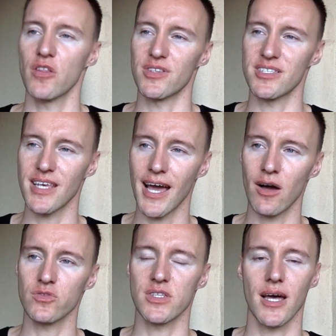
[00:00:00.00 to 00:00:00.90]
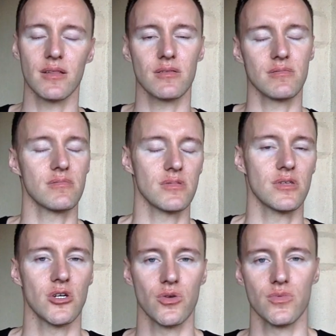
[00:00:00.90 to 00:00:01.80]
The sounds that
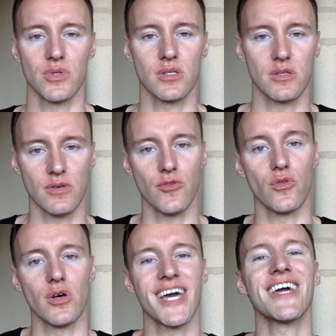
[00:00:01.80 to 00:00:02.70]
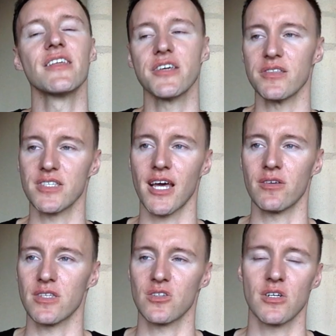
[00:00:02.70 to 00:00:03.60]
the alien
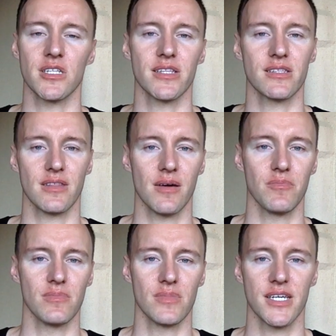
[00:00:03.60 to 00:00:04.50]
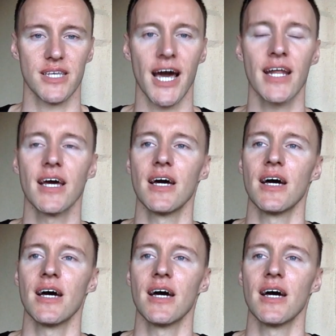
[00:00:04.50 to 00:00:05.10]
sounds, let's call them like that,